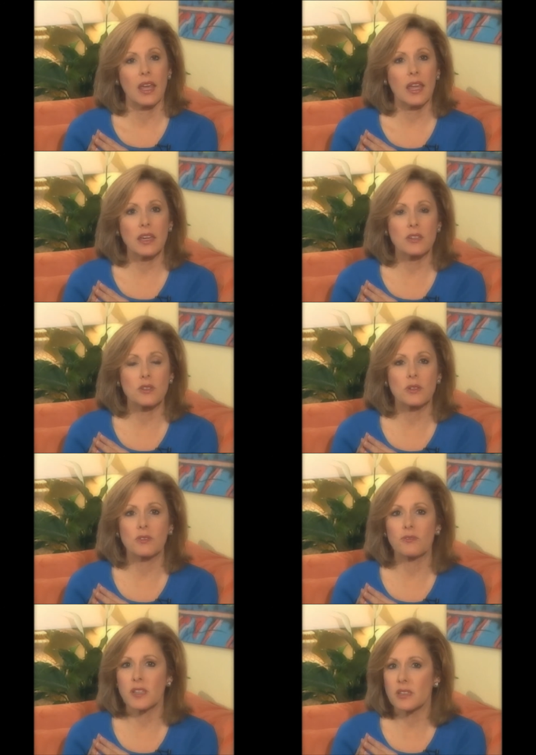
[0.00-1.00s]
He
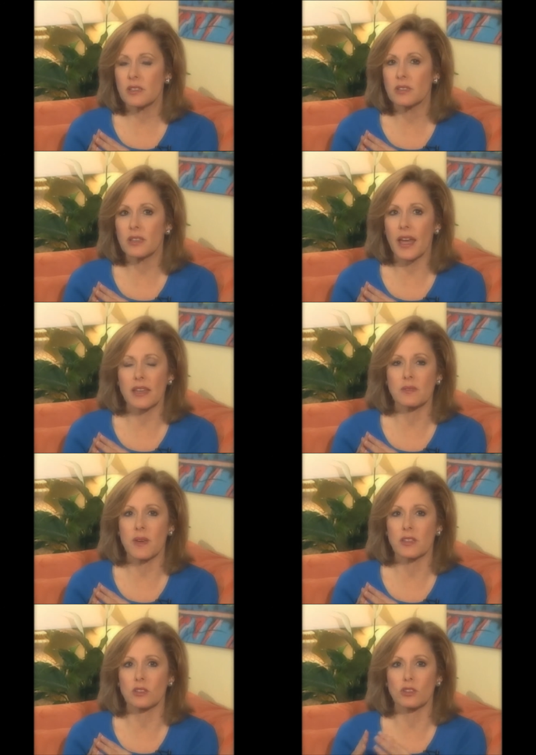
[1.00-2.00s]
endured physical and
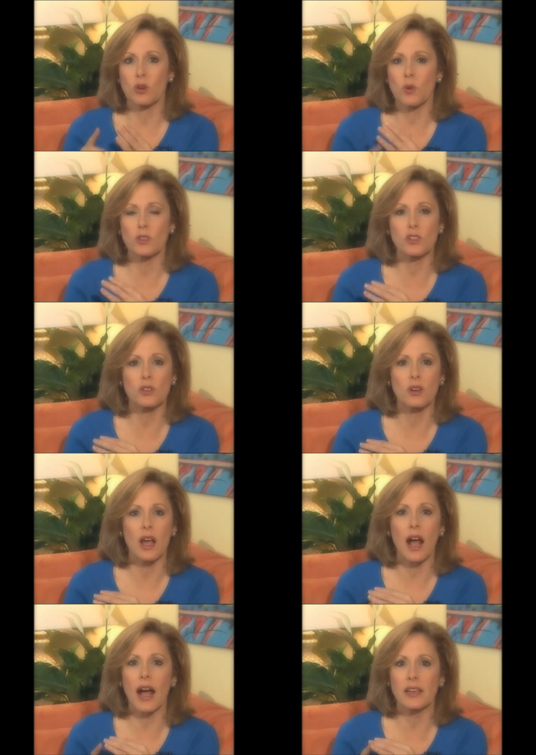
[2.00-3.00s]
mental torture,
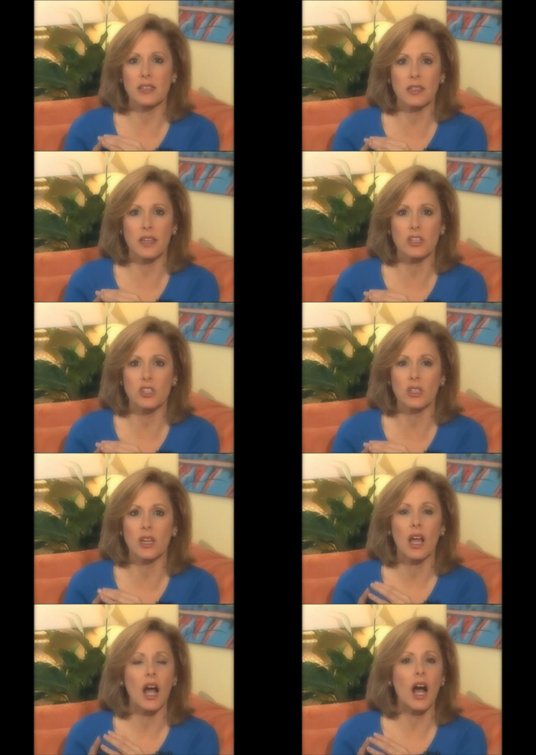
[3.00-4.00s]

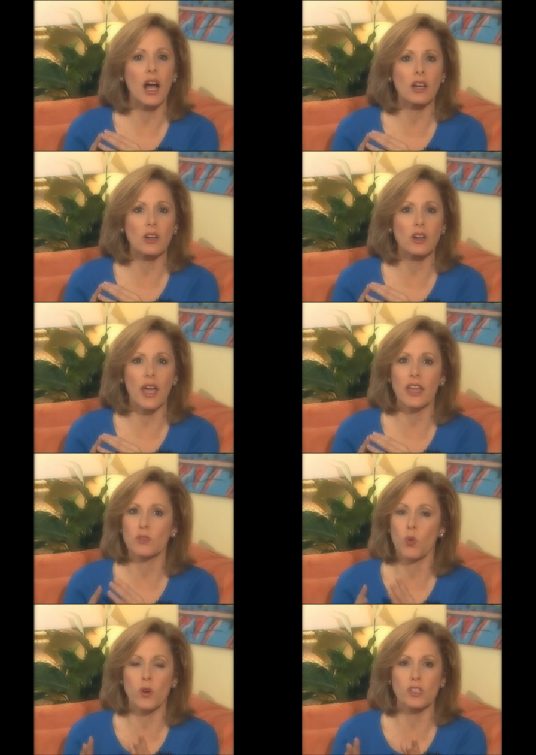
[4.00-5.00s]
isolation, hunger,
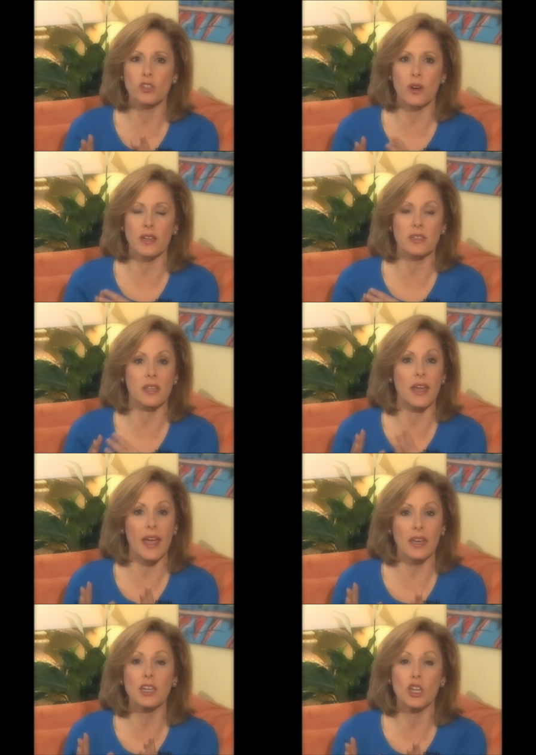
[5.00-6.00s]
and more stress than
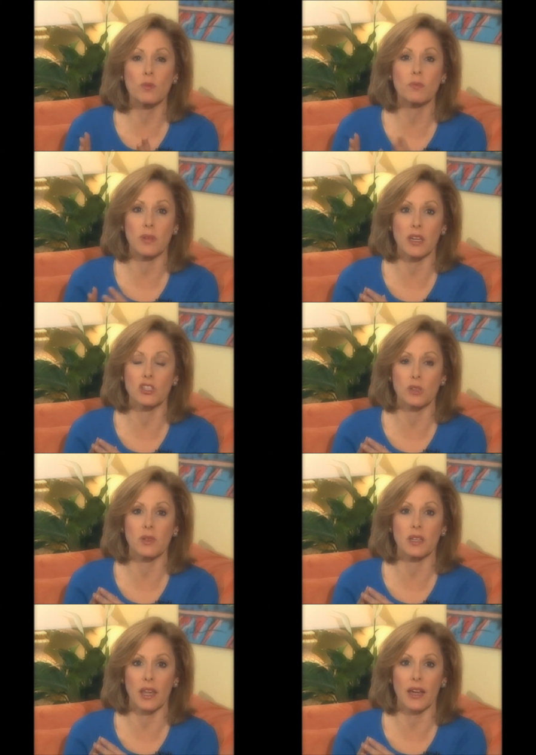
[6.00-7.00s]
any human being should
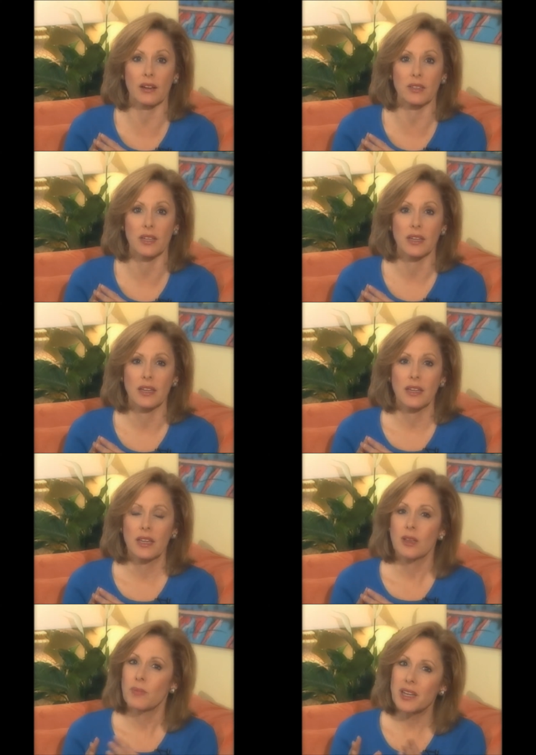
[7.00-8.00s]
be allowed.
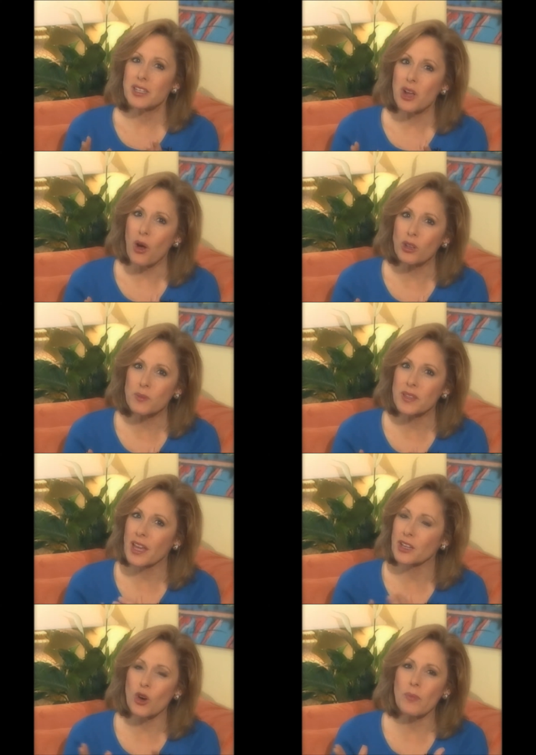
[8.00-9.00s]
But he told me
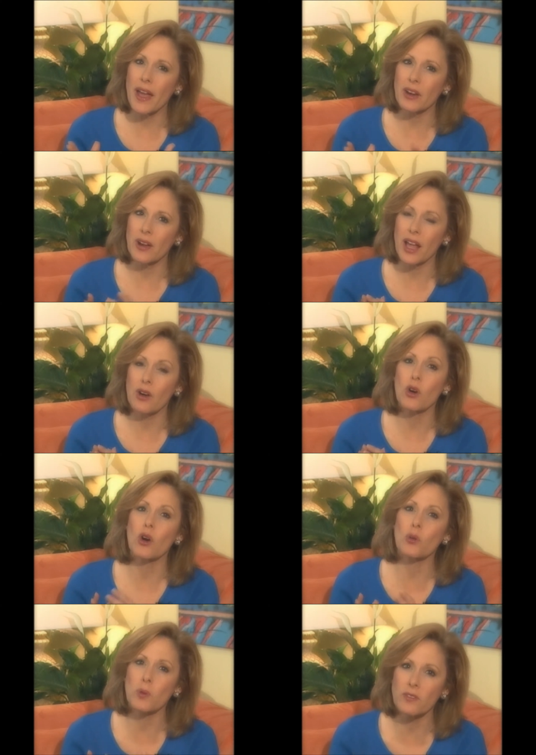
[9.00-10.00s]
that no matter how
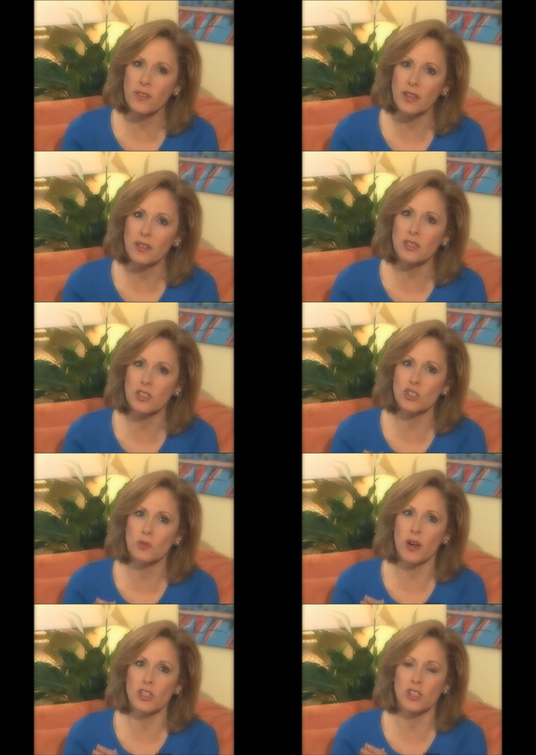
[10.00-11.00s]
horrific the
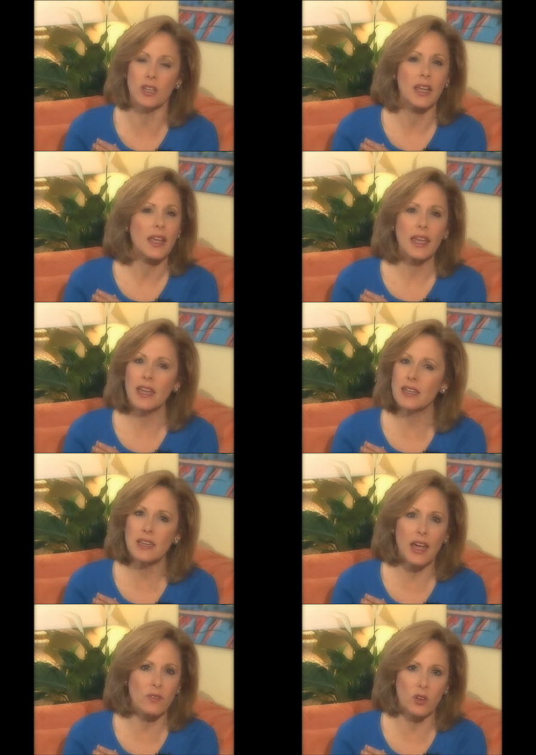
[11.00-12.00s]
situation, he
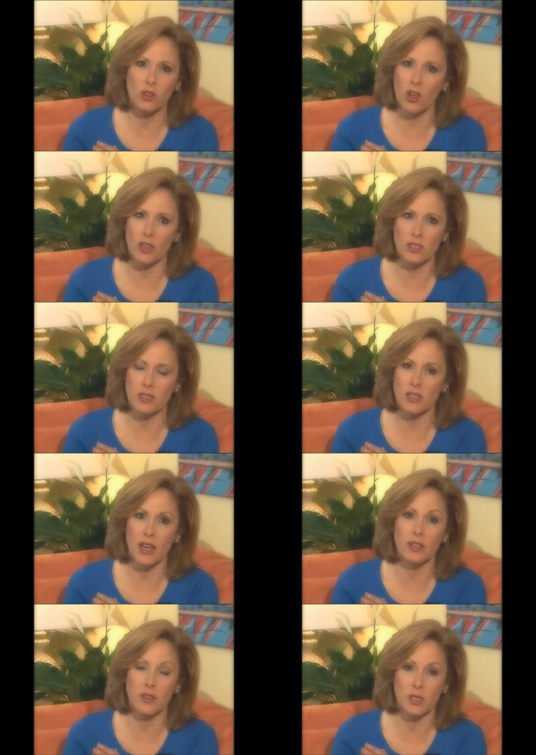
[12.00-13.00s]
never lost
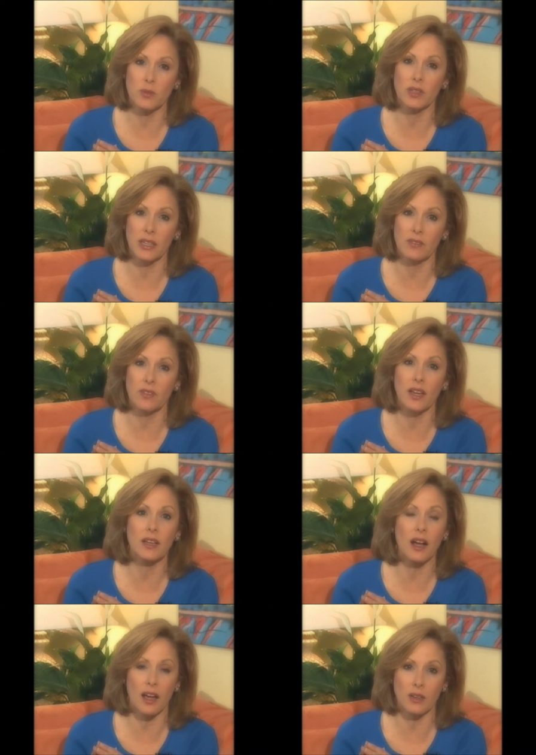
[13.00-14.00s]
sight of his belief
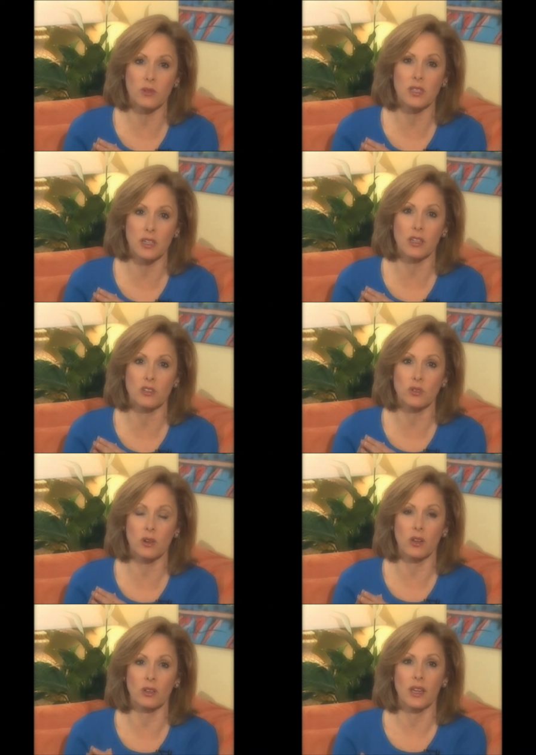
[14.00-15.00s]
that God was in
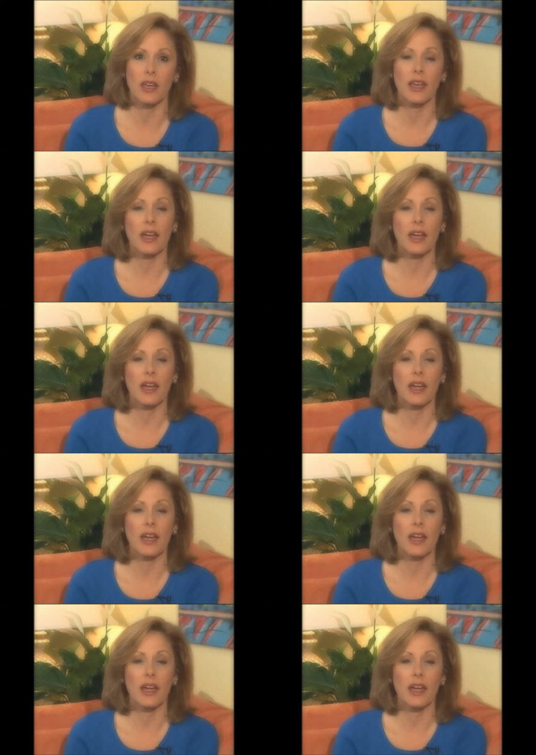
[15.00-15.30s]
control